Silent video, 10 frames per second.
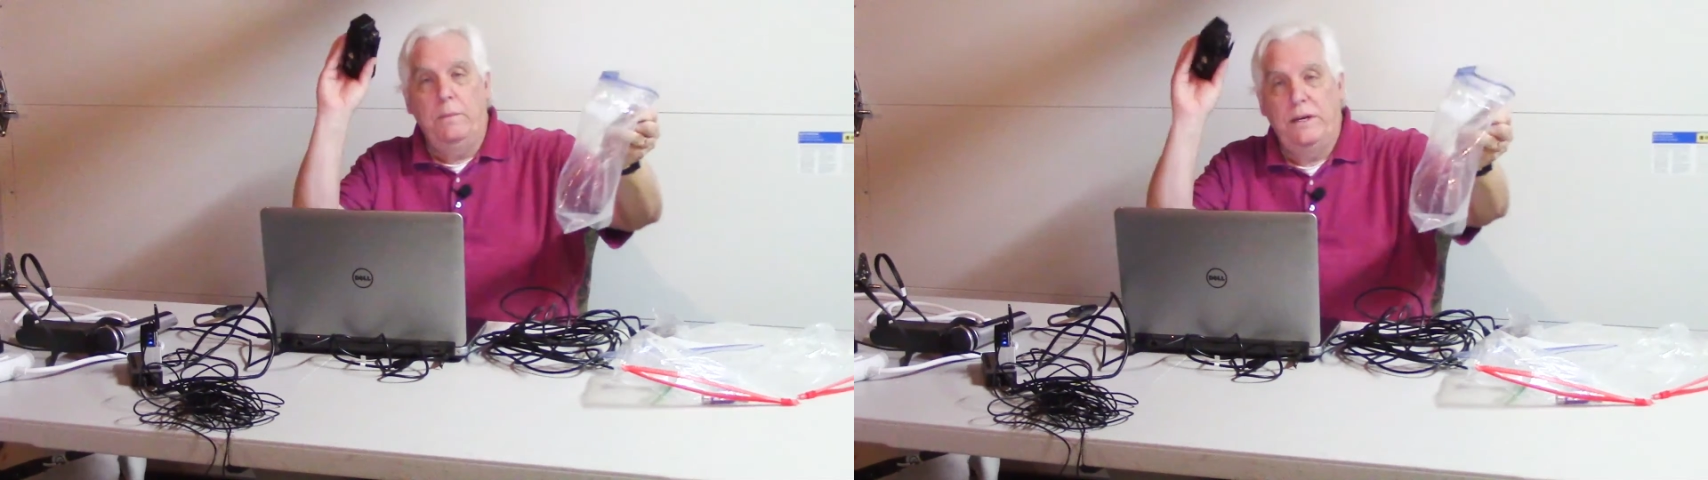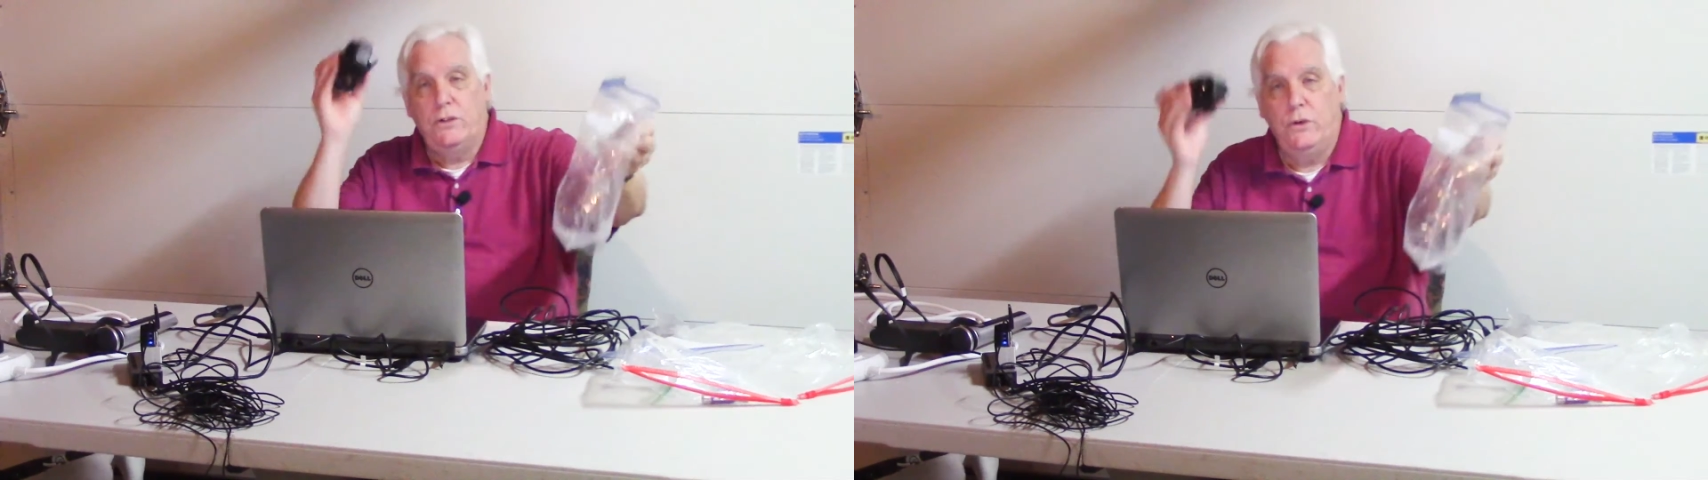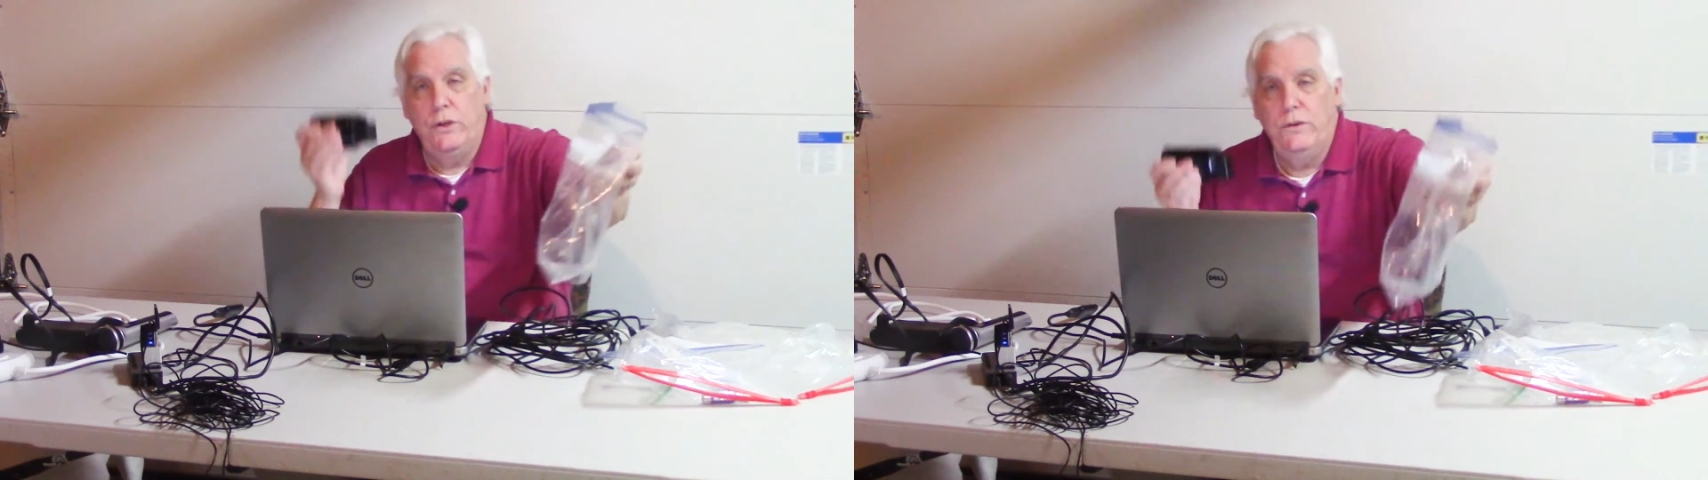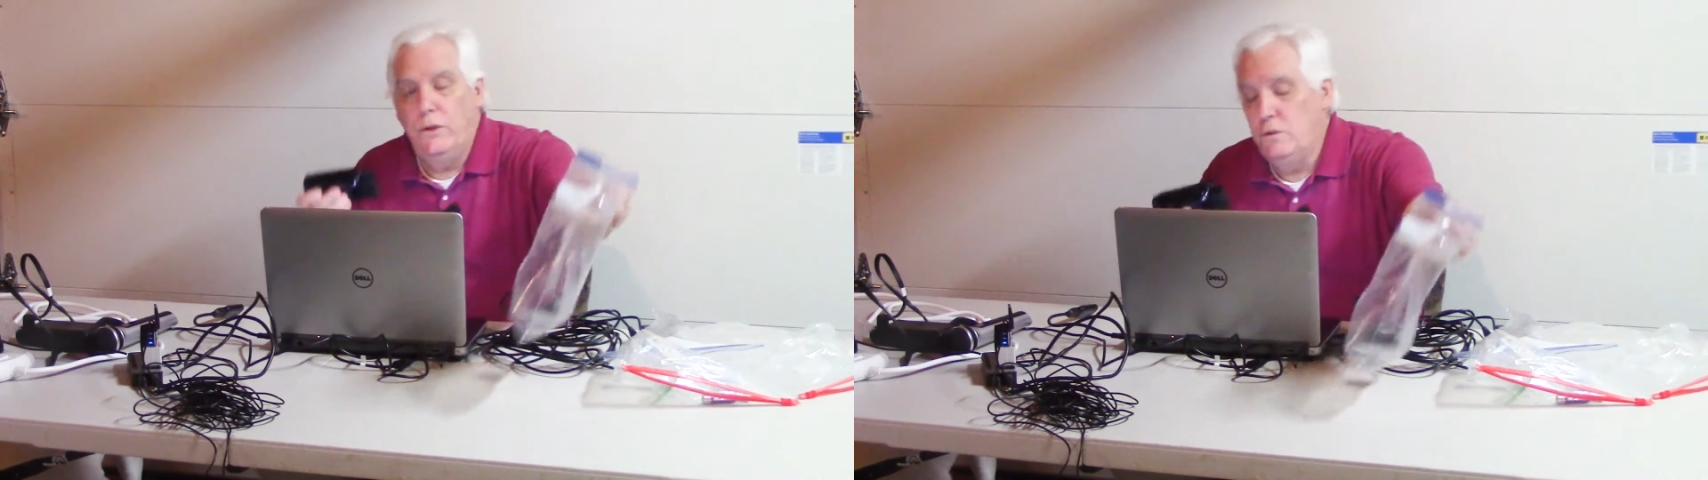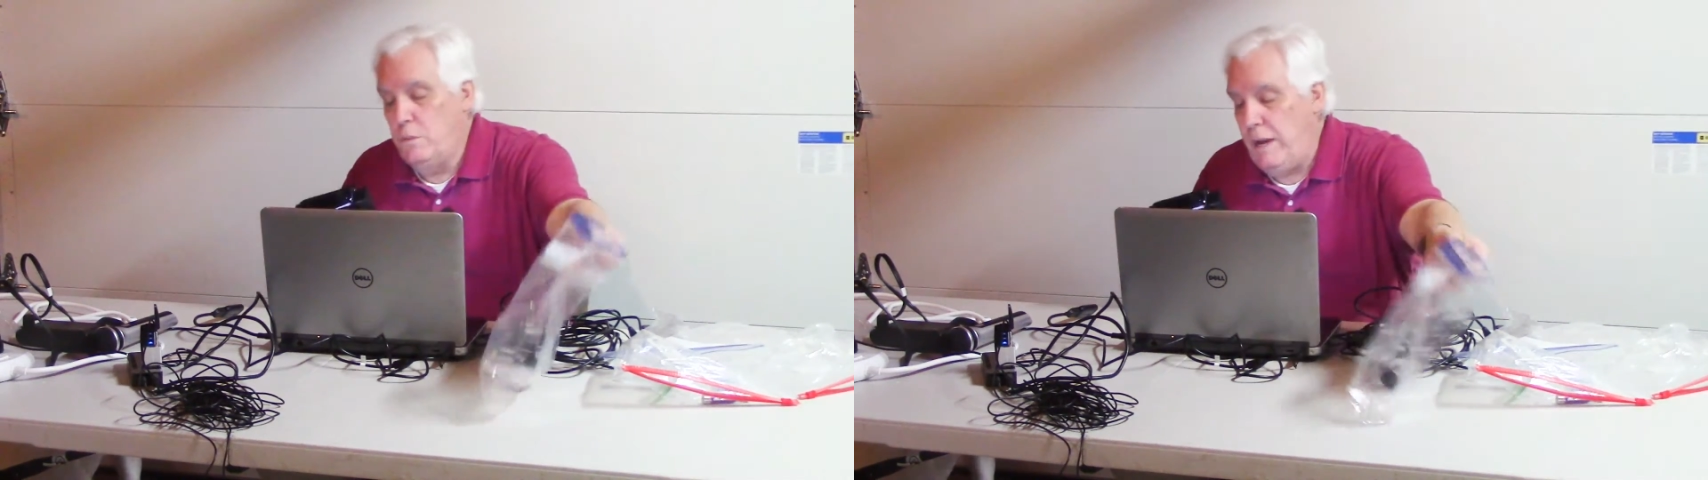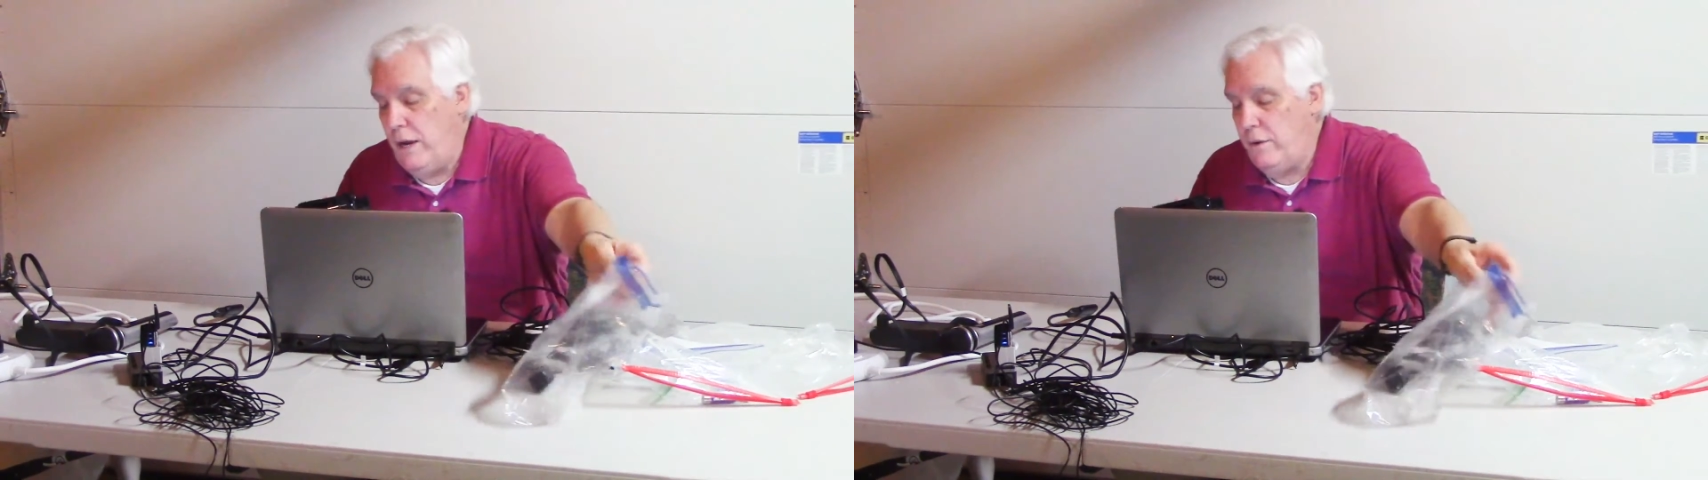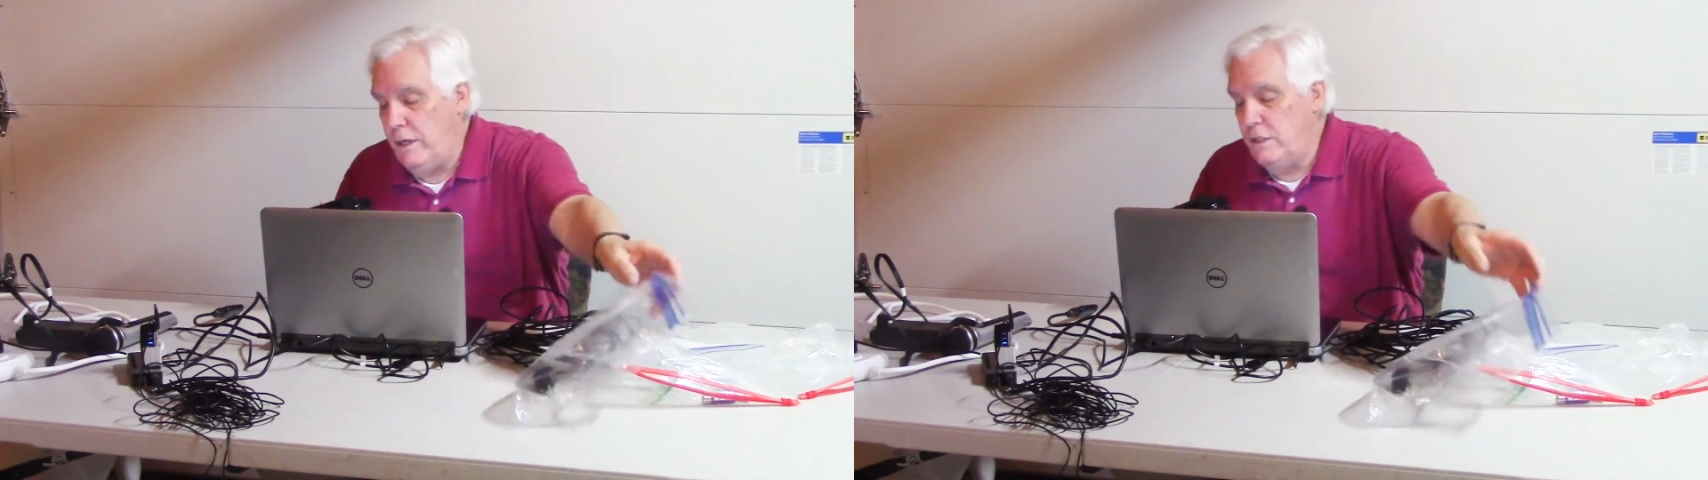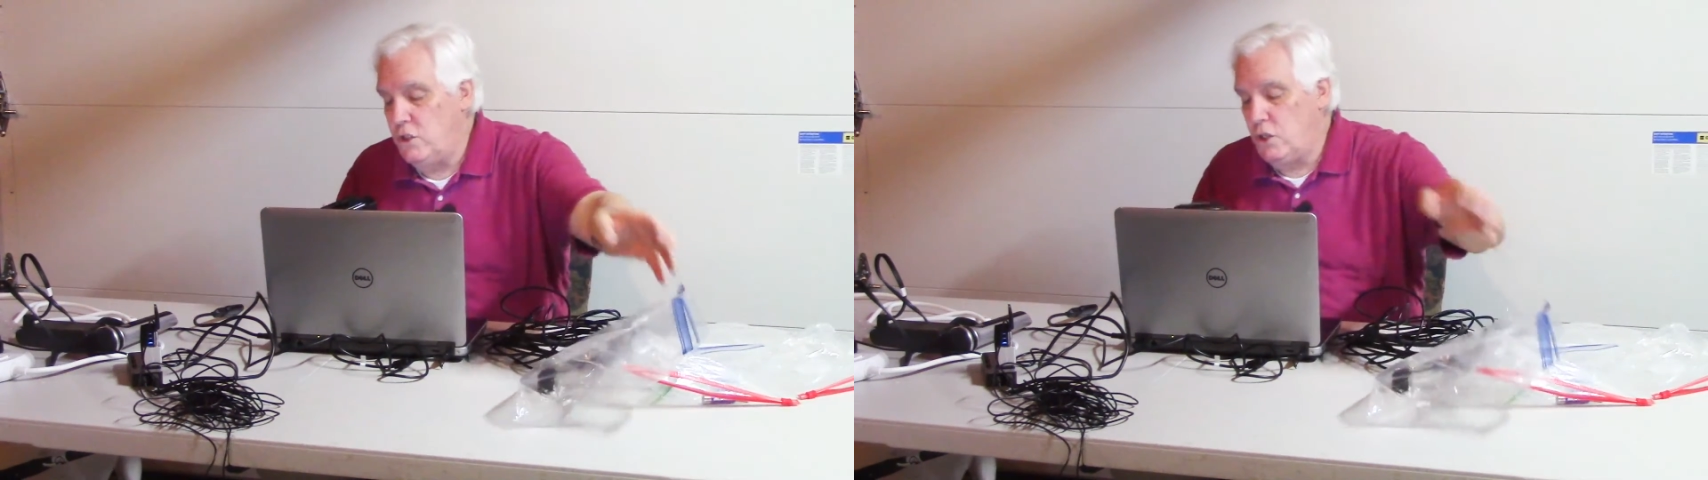Make sure you use the battery
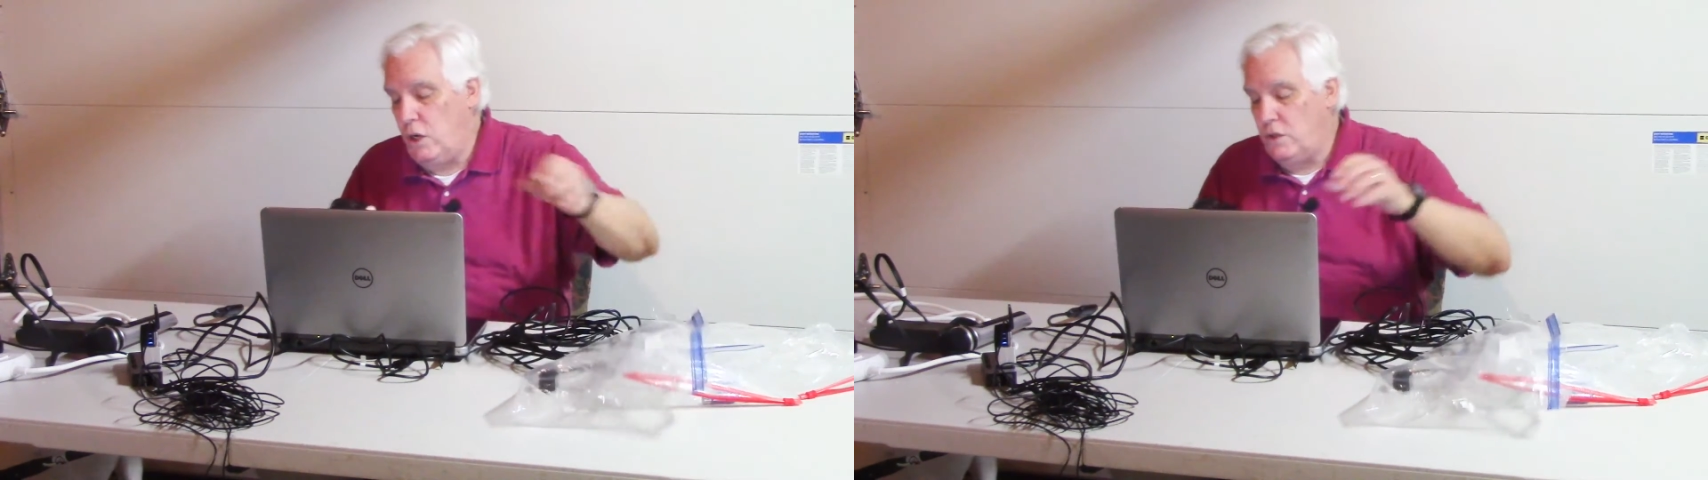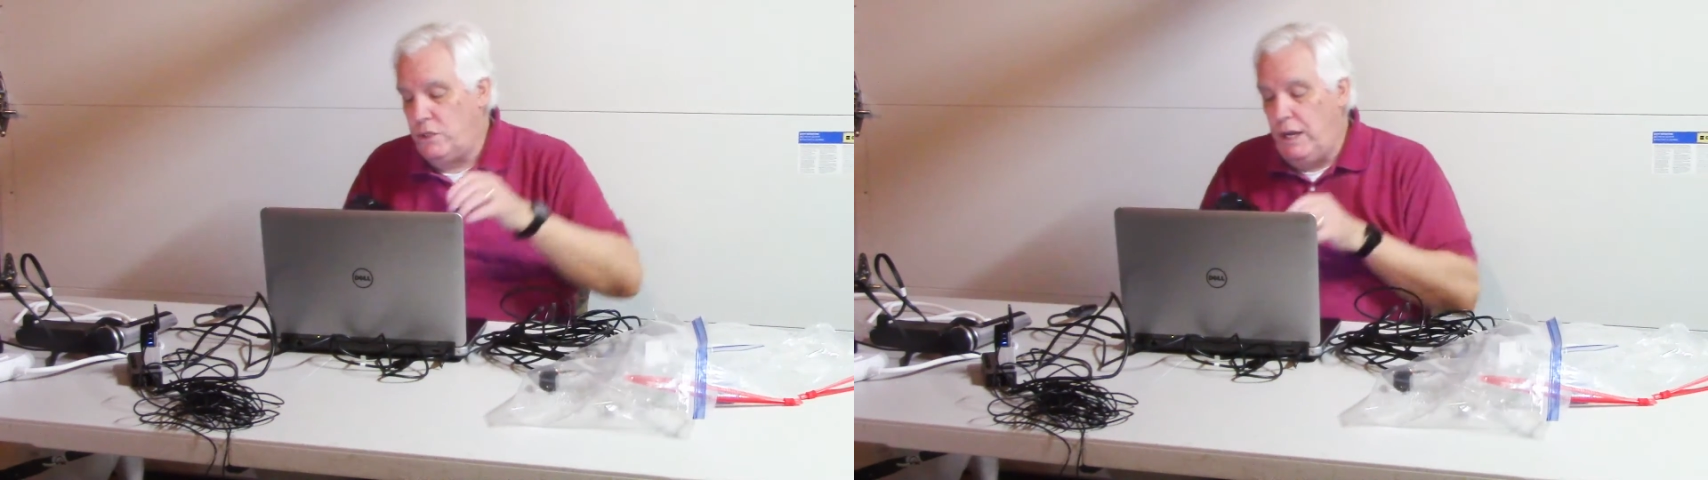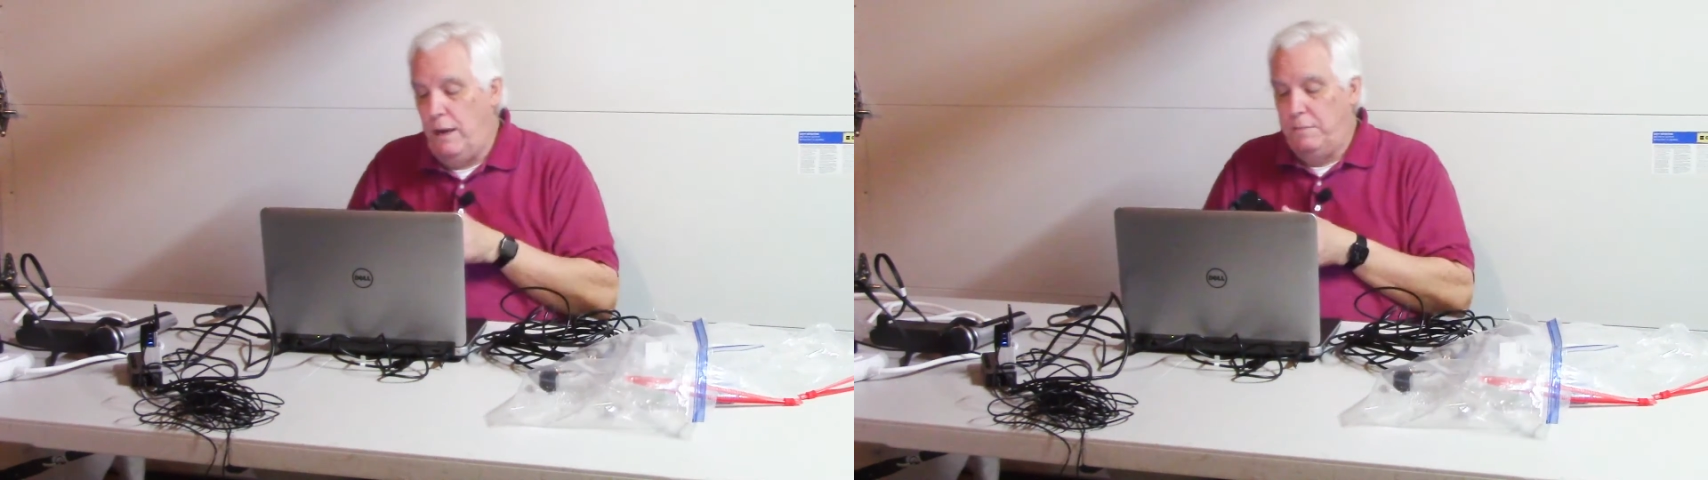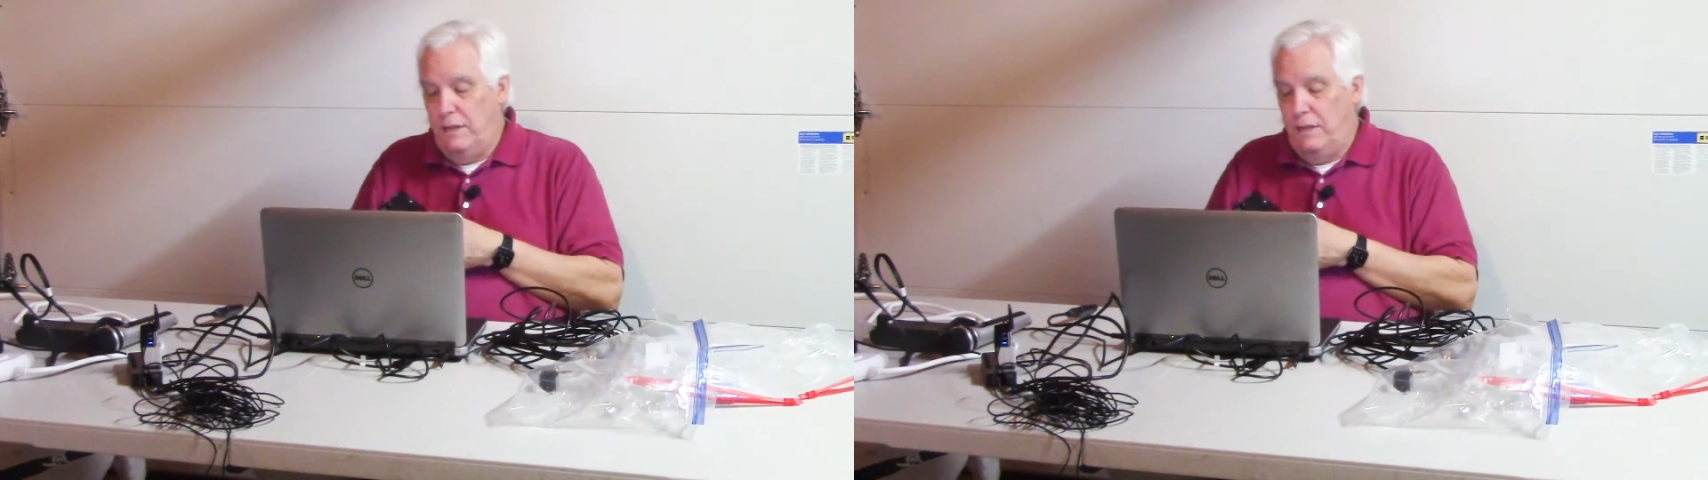and it's charged up.